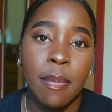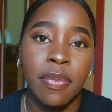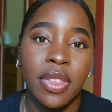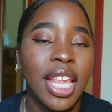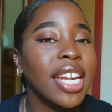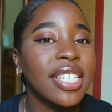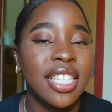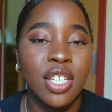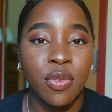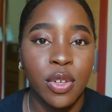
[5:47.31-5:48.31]
that is the
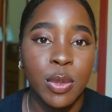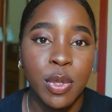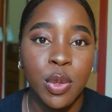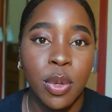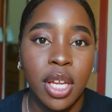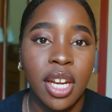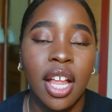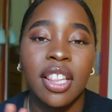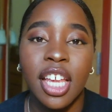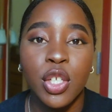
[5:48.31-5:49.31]
difference between
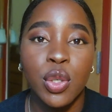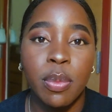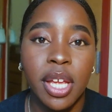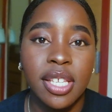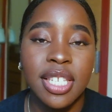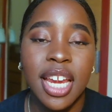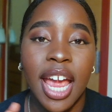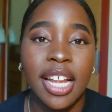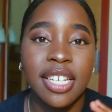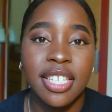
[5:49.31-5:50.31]
lecture-based
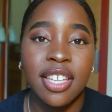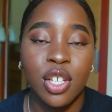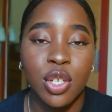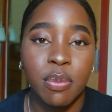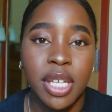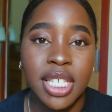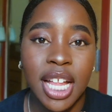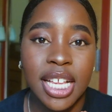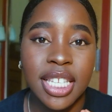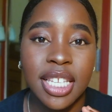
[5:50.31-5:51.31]
and discussion-based
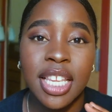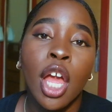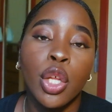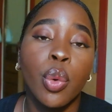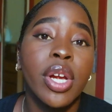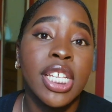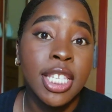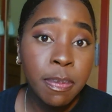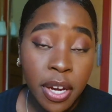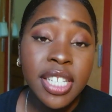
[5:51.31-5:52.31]
classes. You are
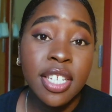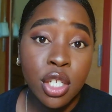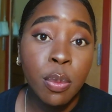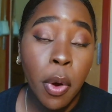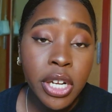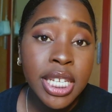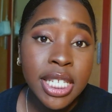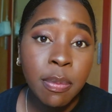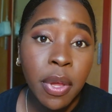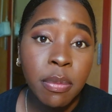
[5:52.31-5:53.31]
expected to
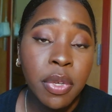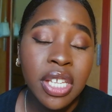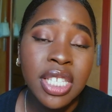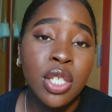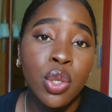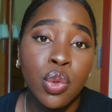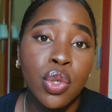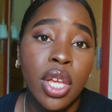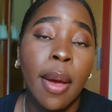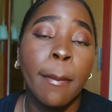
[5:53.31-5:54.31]
participate because it's
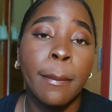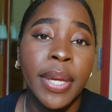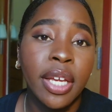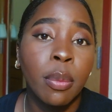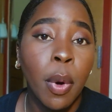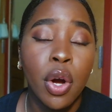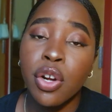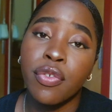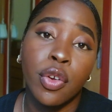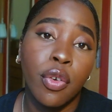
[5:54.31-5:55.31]
usually a bigger part
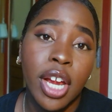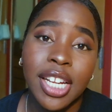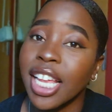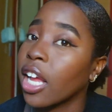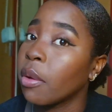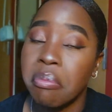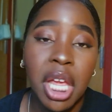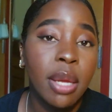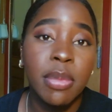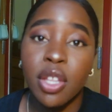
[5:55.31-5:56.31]
of your grade, like
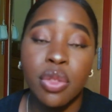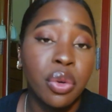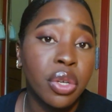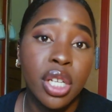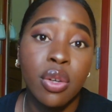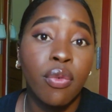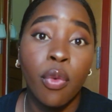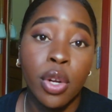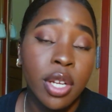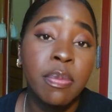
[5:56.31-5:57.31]
maybe 30 to
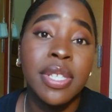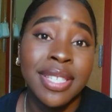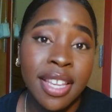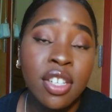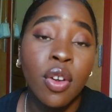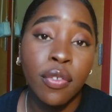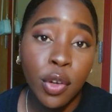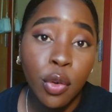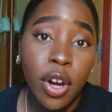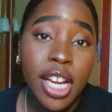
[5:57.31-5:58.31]
40% of your
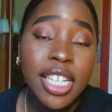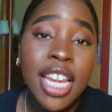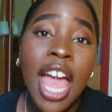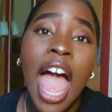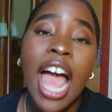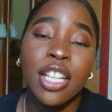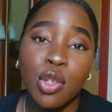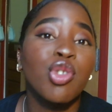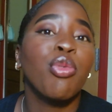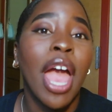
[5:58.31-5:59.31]
grade. And so
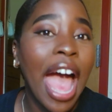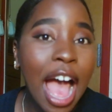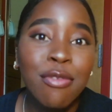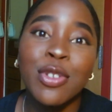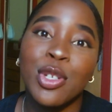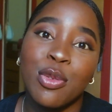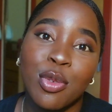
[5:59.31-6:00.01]
you have to do the